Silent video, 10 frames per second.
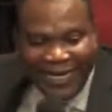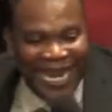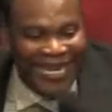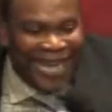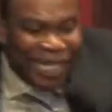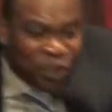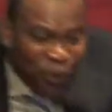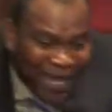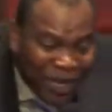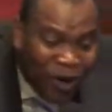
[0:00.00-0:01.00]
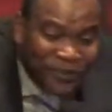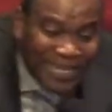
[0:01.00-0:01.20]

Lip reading: The network of the